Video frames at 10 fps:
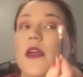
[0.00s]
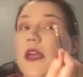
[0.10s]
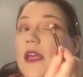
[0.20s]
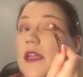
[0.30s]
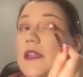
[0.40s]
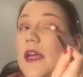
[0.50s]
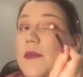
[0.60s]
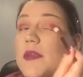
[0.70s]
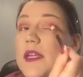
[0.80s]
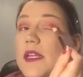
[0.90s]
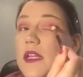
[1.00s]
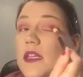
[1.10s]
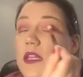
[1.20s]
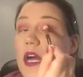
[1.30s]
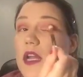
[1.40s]
And I'm getting a
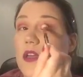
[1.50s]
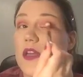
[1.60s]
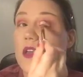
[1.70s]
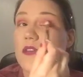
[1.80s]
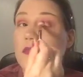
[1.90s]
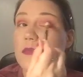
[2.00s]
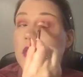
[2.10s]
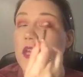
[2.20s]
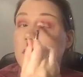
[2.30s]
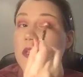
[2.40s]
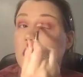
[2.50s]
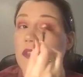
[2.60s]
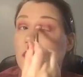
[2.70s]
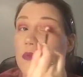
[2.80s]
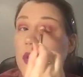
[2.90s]
lot of pigment
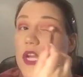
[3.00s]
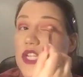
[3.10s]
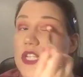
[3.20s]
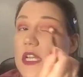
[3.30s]
on the brush,